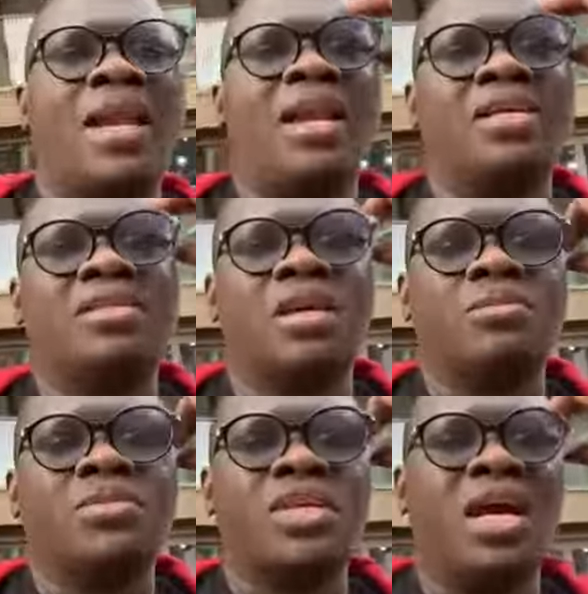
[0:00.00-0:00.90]
If you
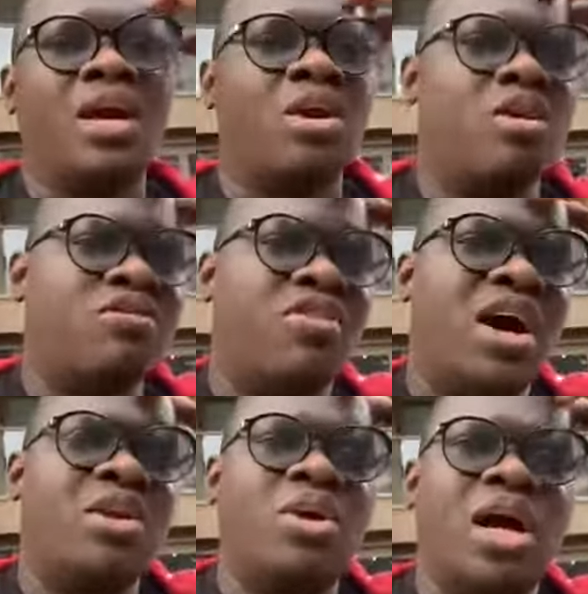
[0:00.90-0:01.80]
learned something,
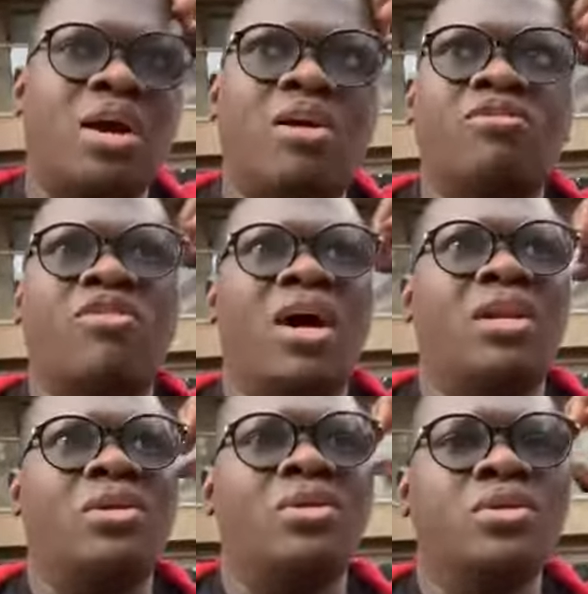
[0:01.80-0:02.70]
type I learned
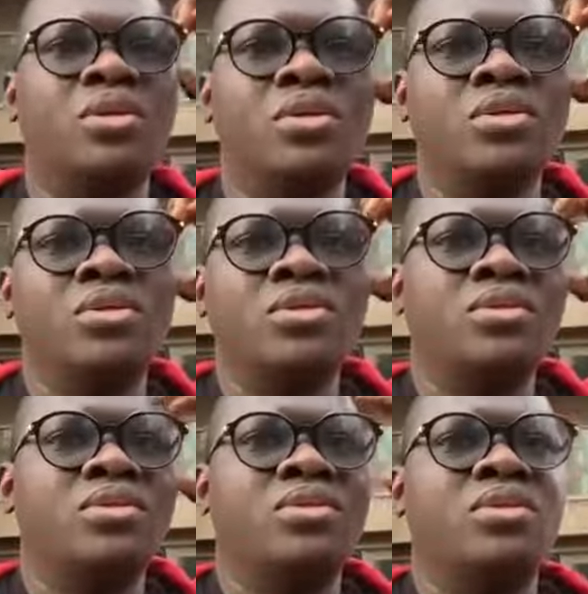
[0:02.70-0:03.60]
something, I got
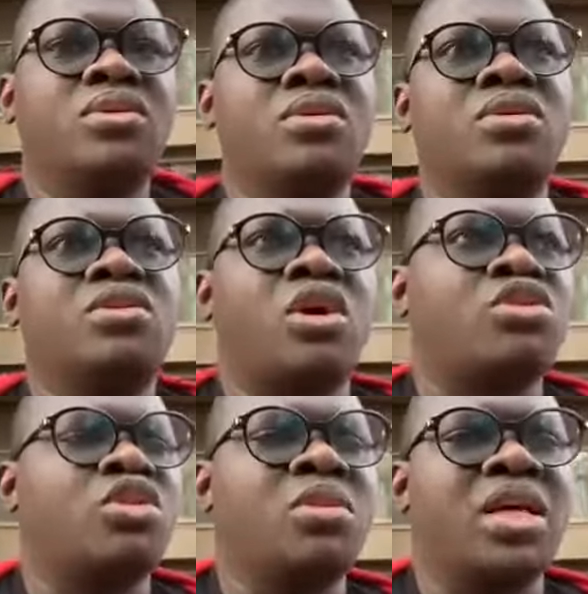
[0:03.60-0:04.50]
value, I got value.